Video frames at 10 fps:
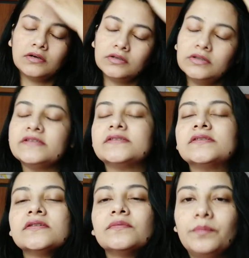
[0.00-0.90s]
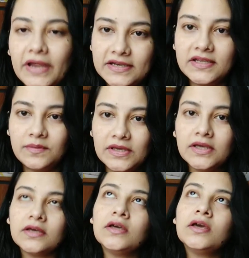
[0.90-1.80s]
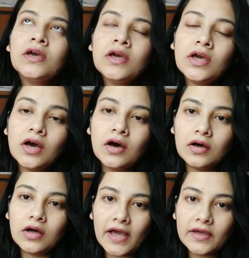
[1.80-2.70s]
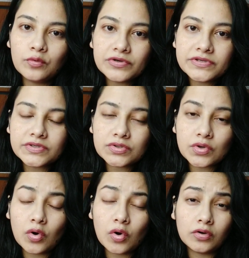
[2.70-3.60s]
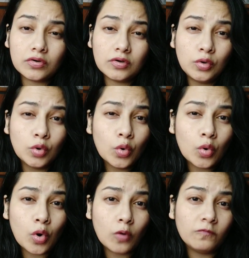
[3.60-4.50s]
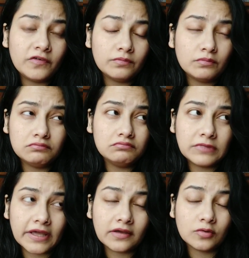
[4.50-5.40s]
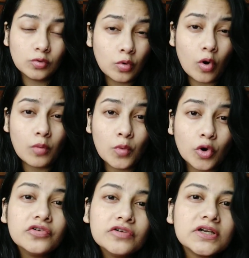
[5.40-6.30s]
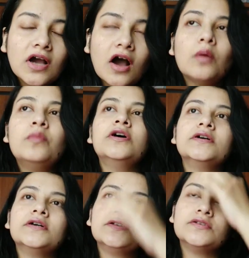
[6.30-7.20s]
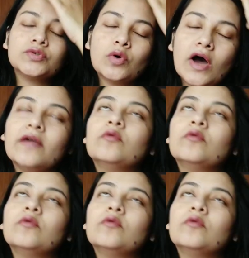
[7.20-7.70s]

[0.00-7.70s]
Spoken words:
this pandemic, I was on low or moderate carb, so I